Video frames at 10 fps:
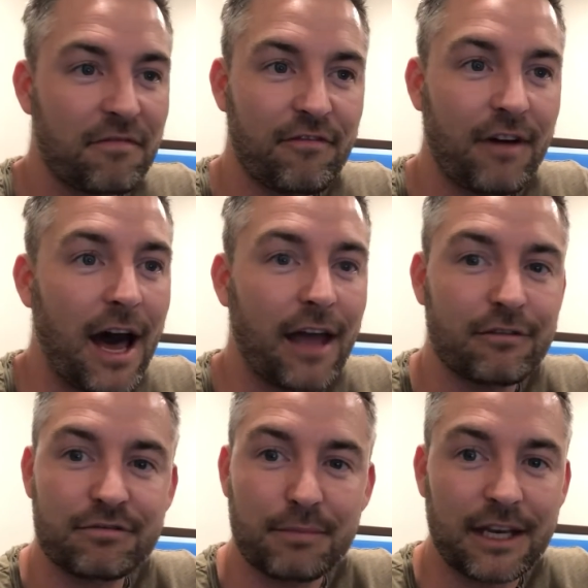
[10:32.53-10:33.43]

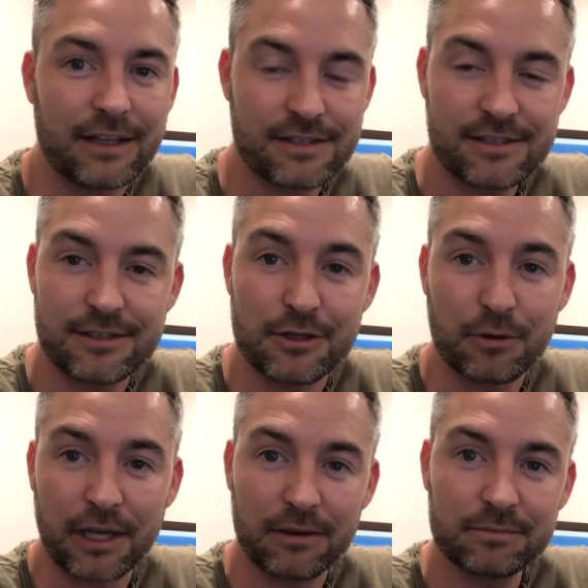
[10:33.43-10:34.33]
5 minutes
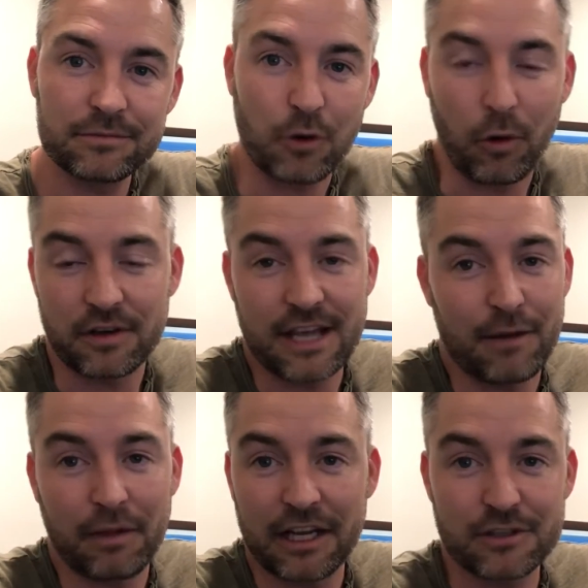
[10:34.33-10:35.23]
doing, or
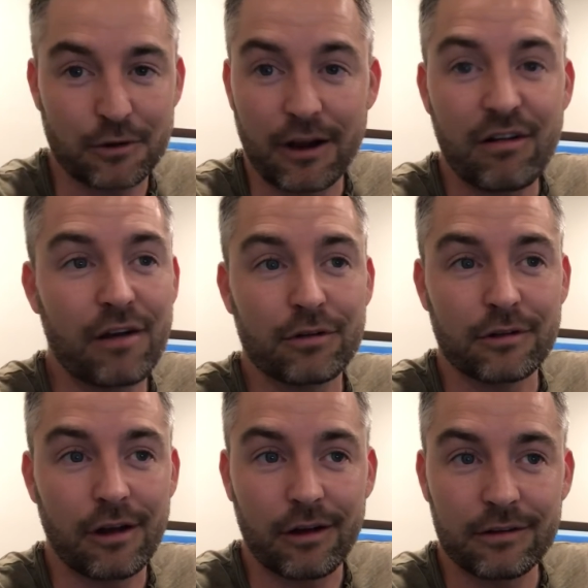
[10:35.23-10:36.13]
10 minutes, or however
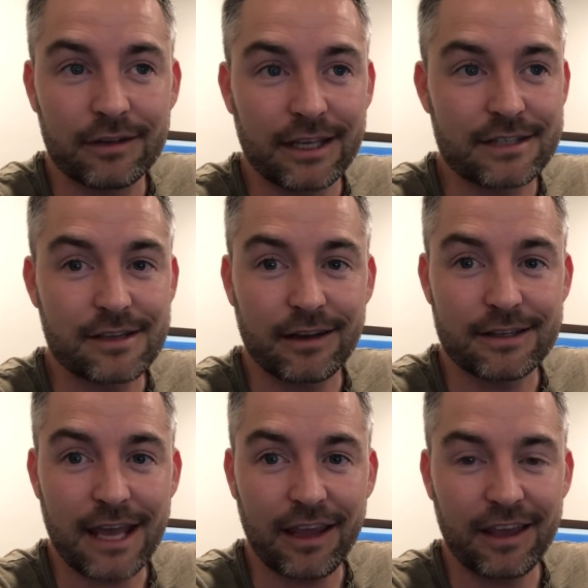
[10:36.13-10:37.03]
long it's gonna
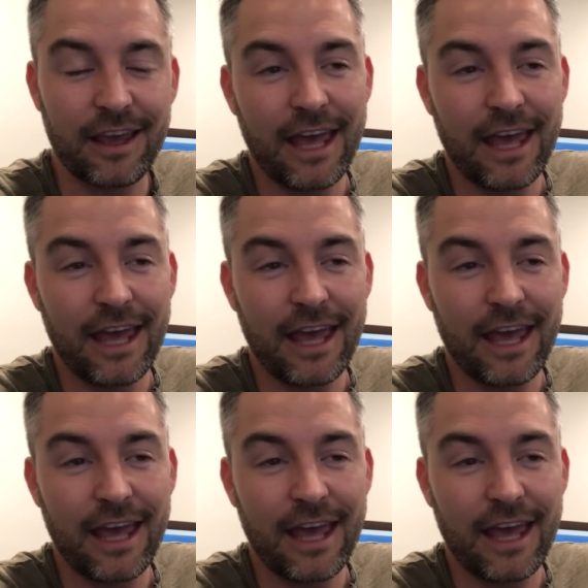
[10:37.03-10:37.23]
take.